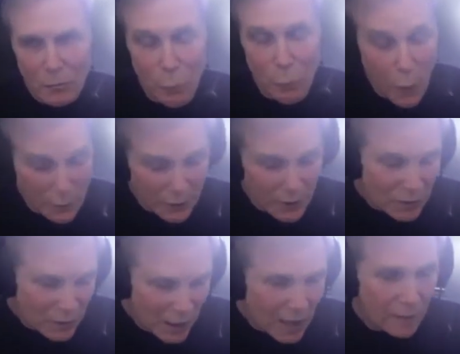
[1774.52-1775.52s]
with this
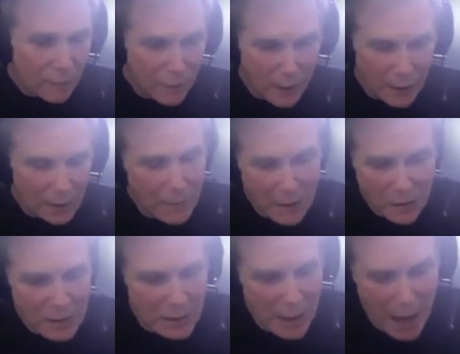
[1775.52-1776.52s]
kind of thing, and I'm not
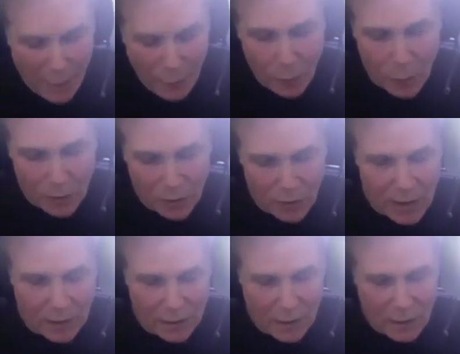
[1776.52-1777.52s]
saying everyone's
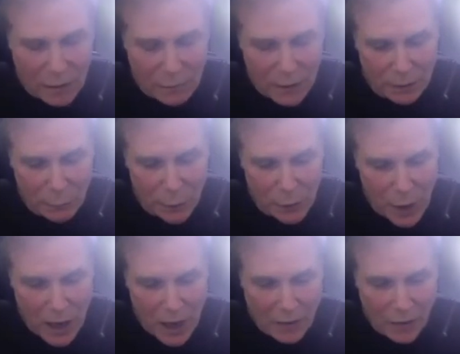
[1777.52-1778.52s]
like this, but with
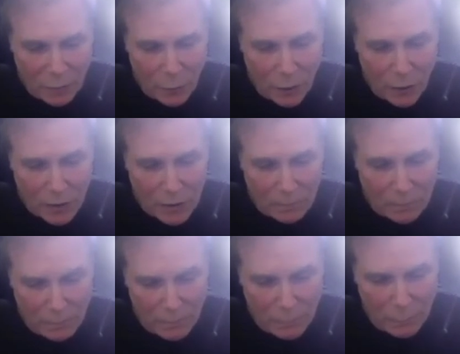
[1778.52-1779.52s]
us, where it's
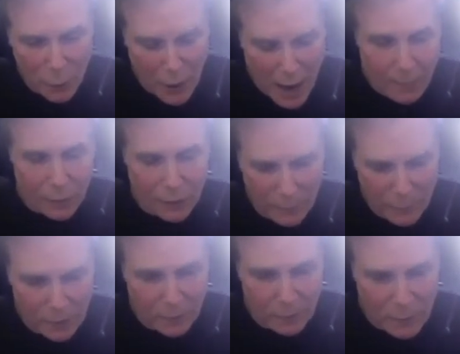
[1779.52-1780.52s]
where I believe
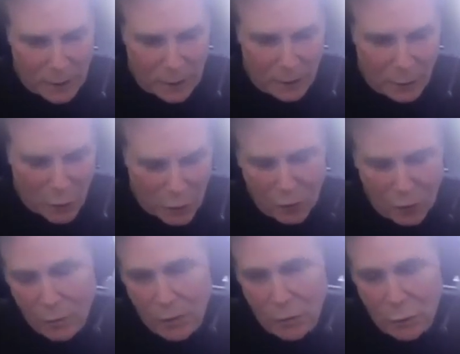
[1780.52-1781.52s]
the, the user has
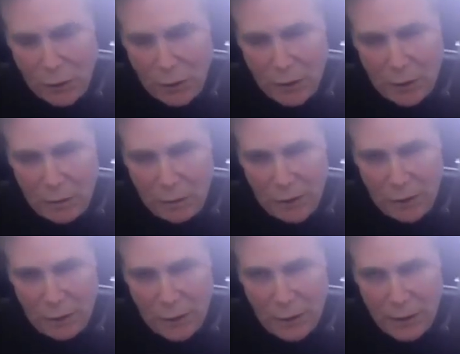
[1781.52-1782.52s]
been treated
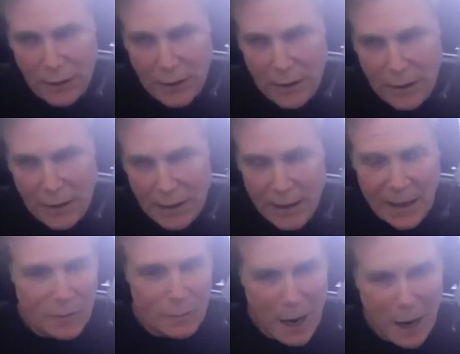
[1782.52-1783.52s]
unfairly, it's
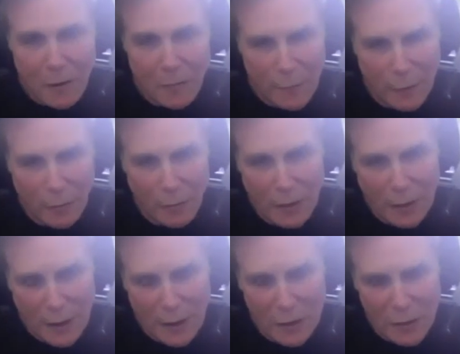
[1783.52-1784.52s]
powerful
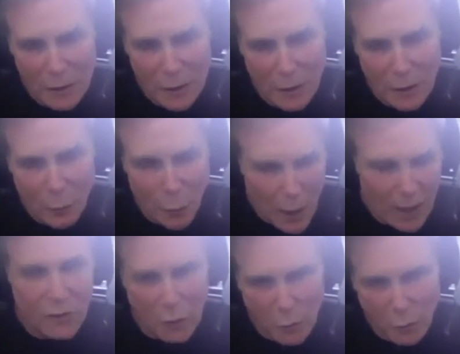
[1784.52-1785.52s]
because we
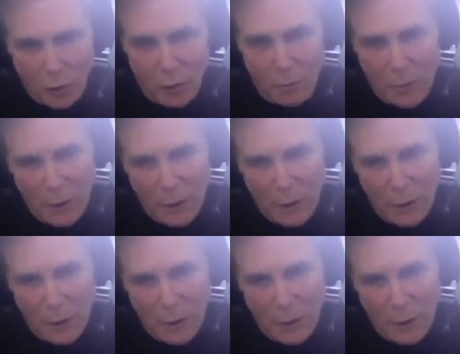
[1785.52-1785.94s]
as a group,